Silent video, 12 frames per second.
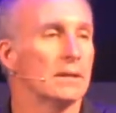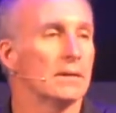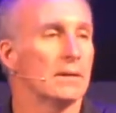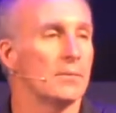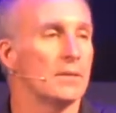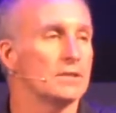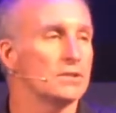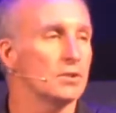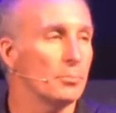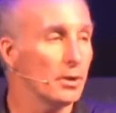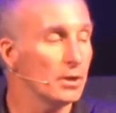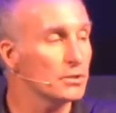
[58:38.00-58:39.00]
I mean, they still
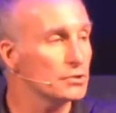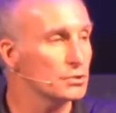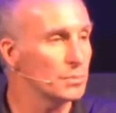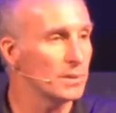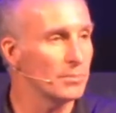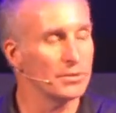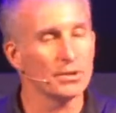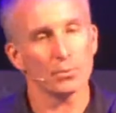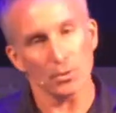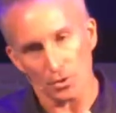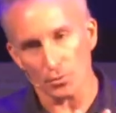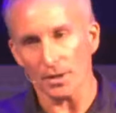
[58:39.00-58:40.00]
punished me, but they
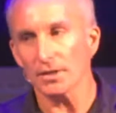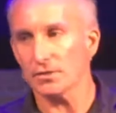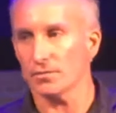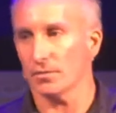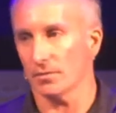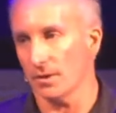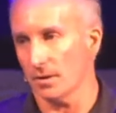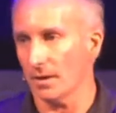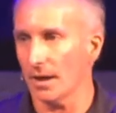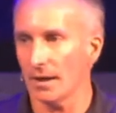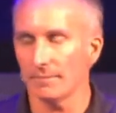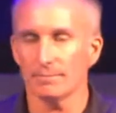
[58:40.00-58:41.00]
were graceful in
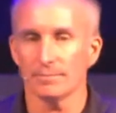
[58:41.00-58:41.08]
that.